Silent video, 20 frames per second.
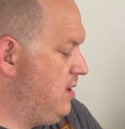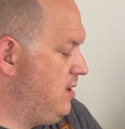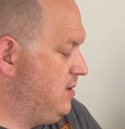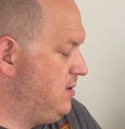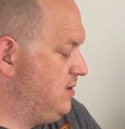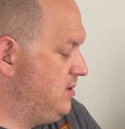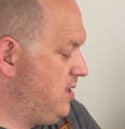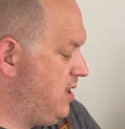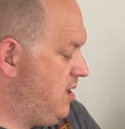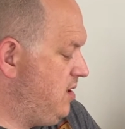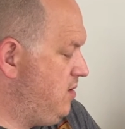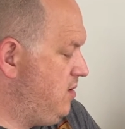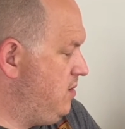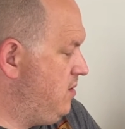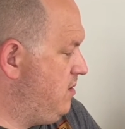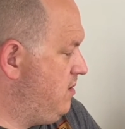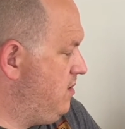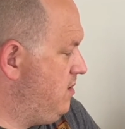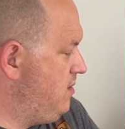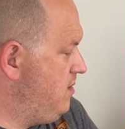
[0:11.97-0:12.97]
So
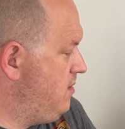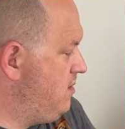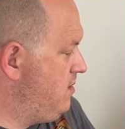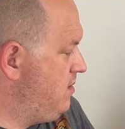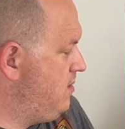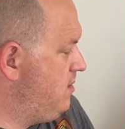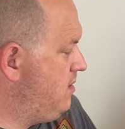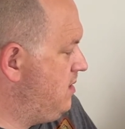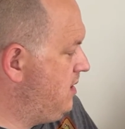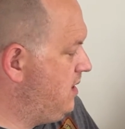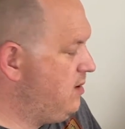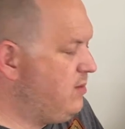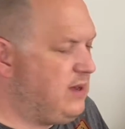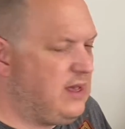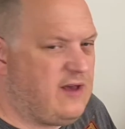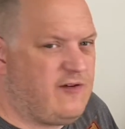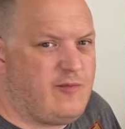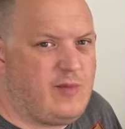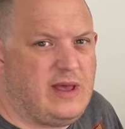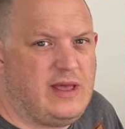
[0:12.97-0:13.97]
here we
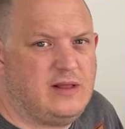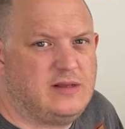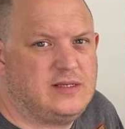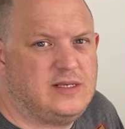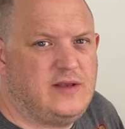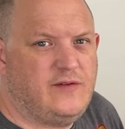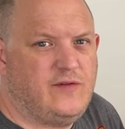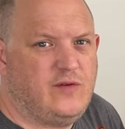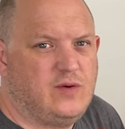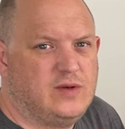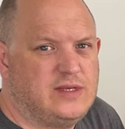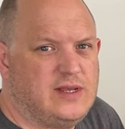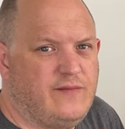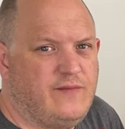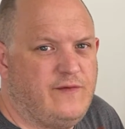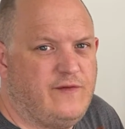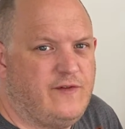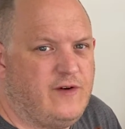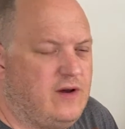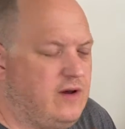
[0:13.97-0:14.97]
have my
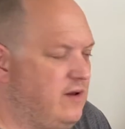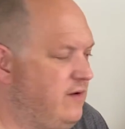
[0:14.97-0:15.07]
LC475.